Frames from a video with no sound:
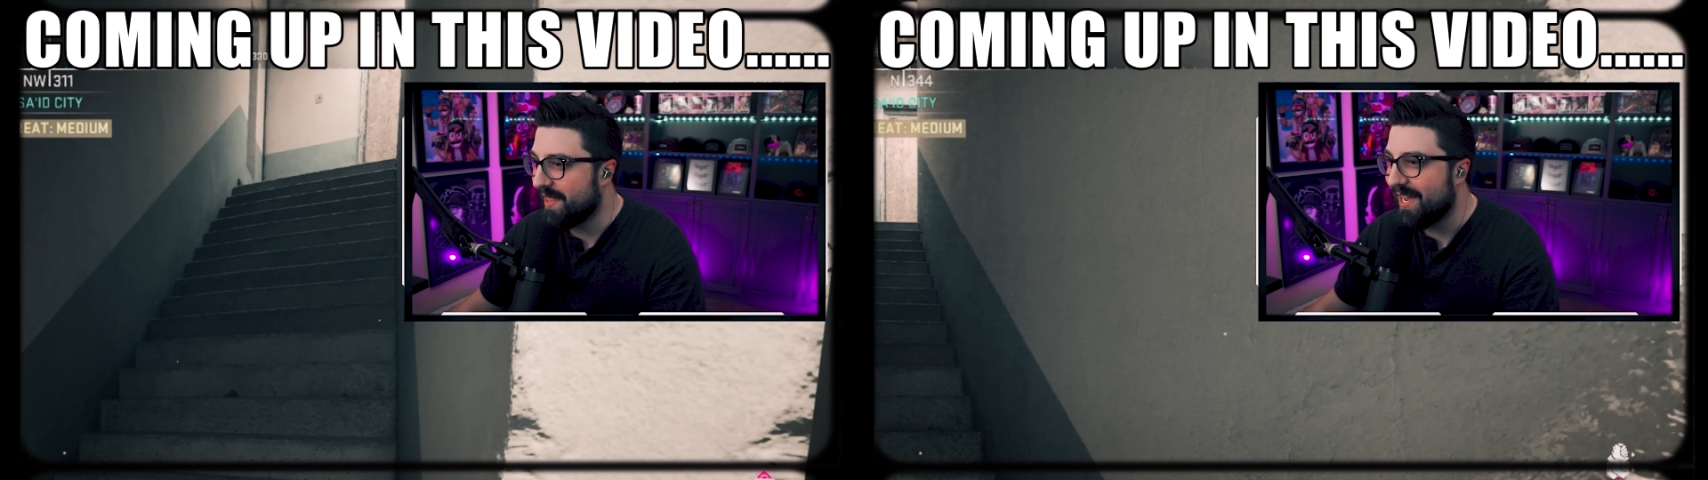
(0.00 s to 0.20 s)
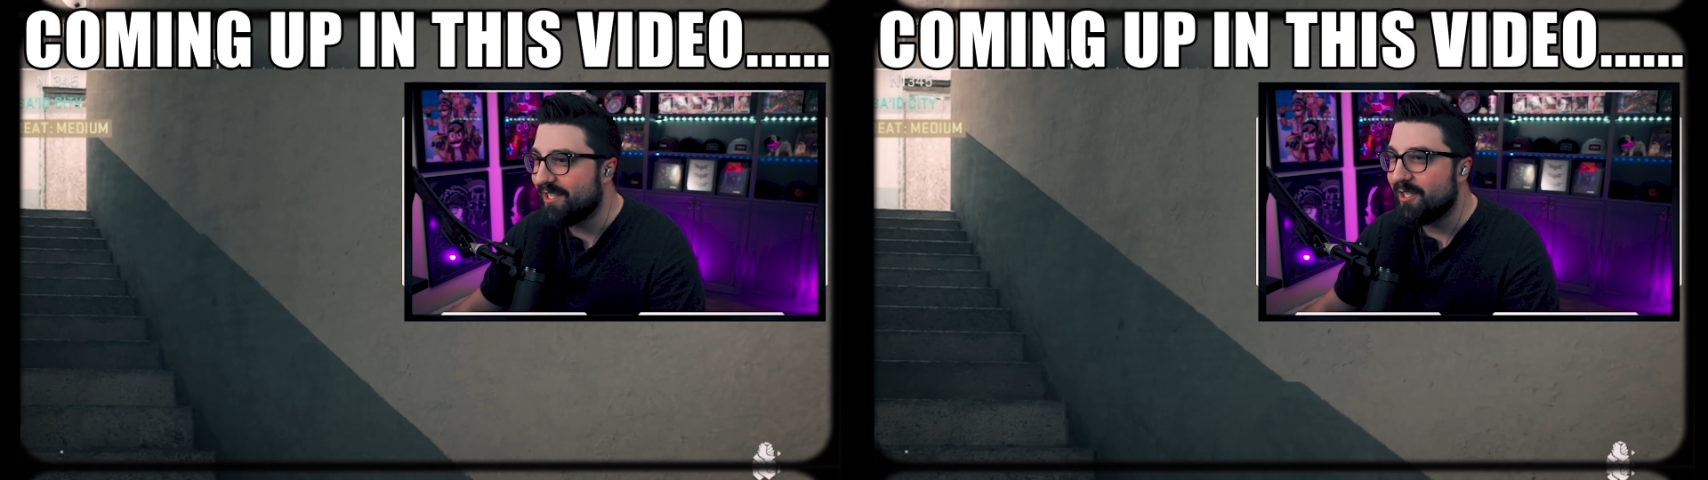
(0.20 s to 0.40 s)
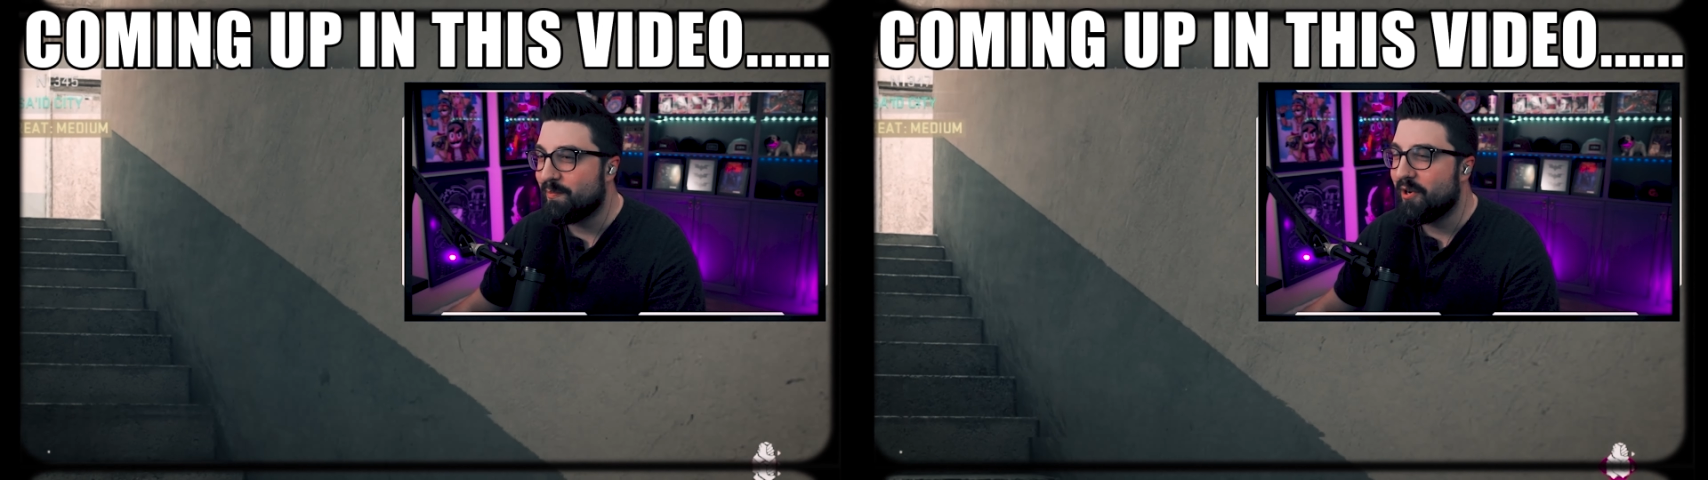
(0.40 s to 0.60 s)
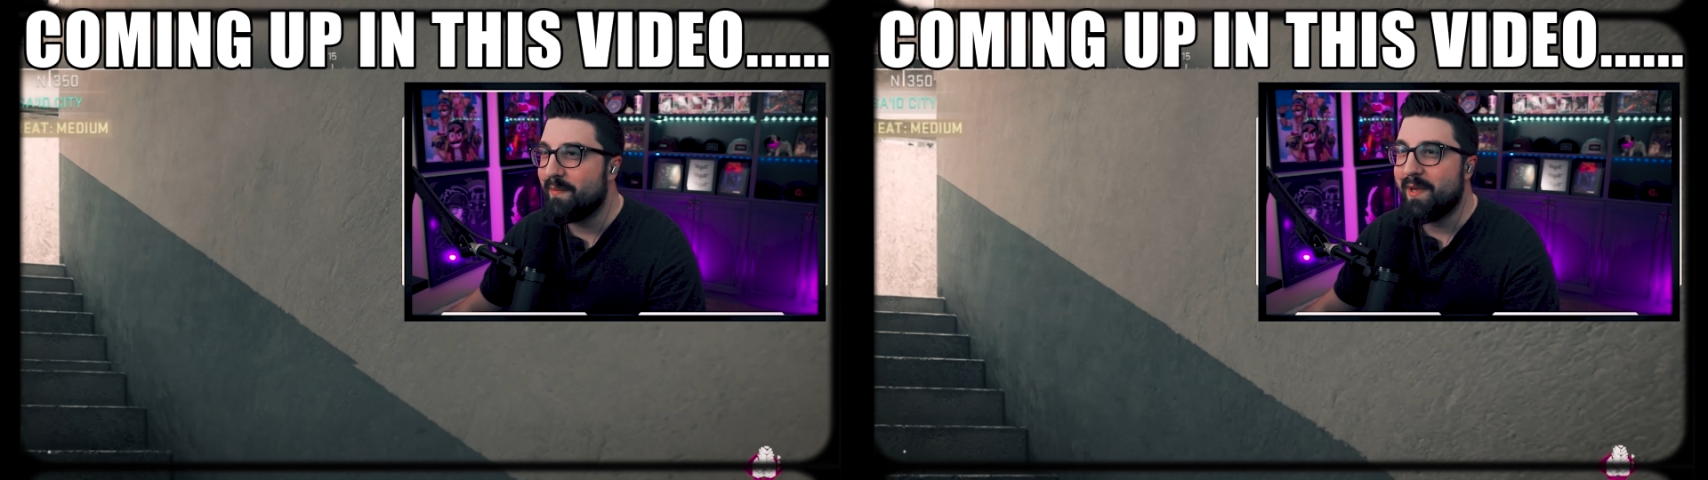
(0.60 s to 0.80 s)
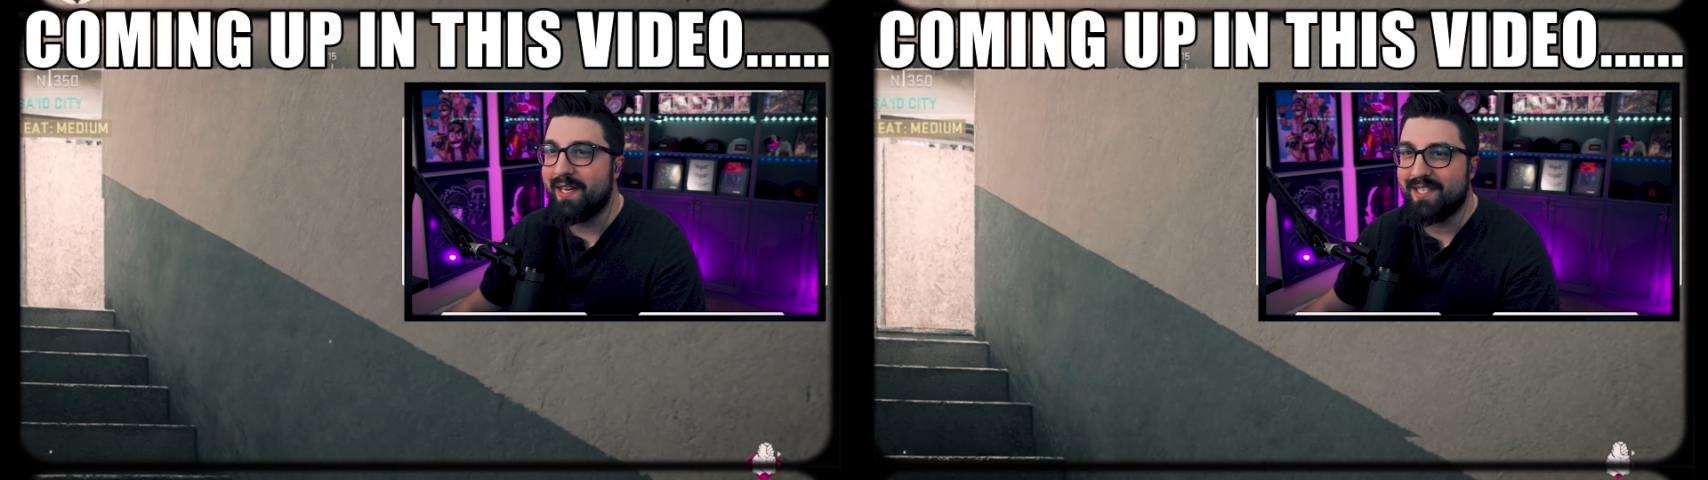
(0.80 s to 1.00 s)
That just
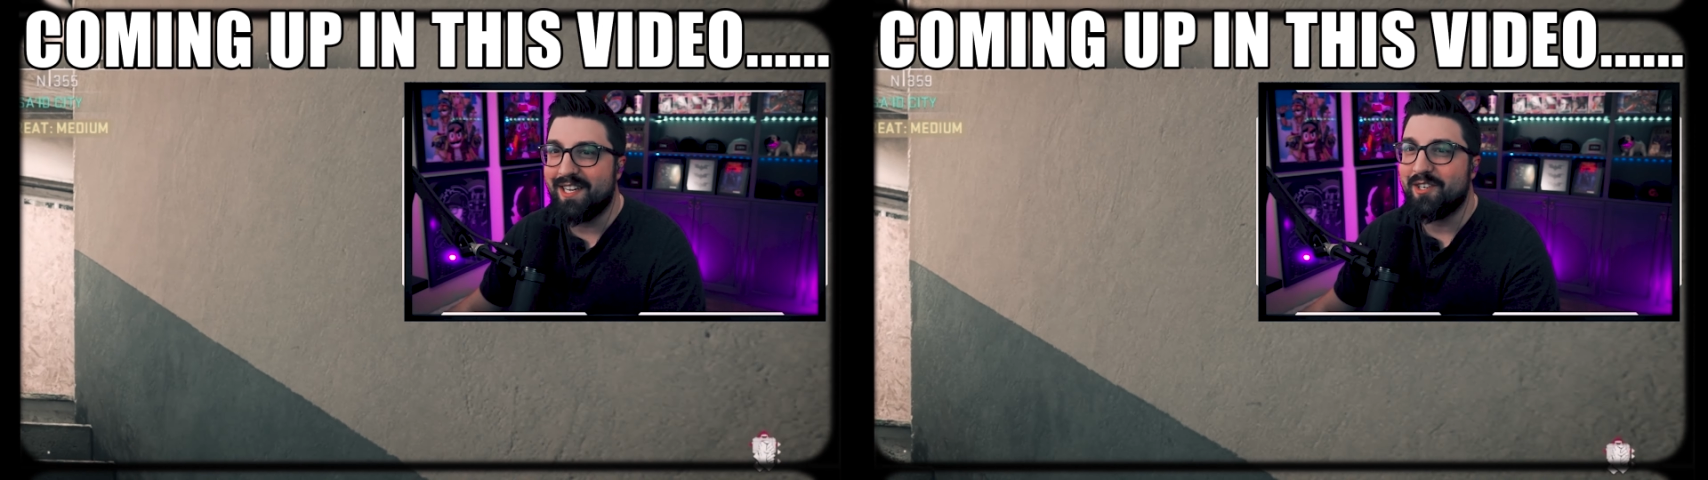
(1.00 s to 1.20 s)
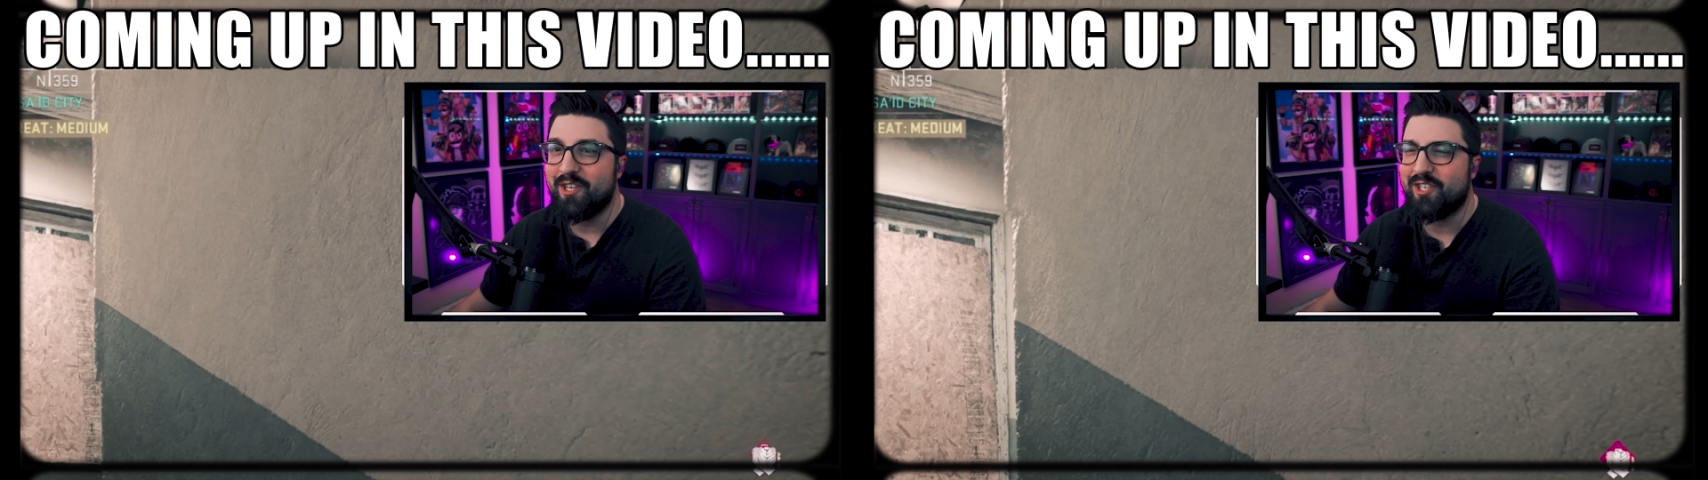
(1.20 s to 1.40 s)
put me in such a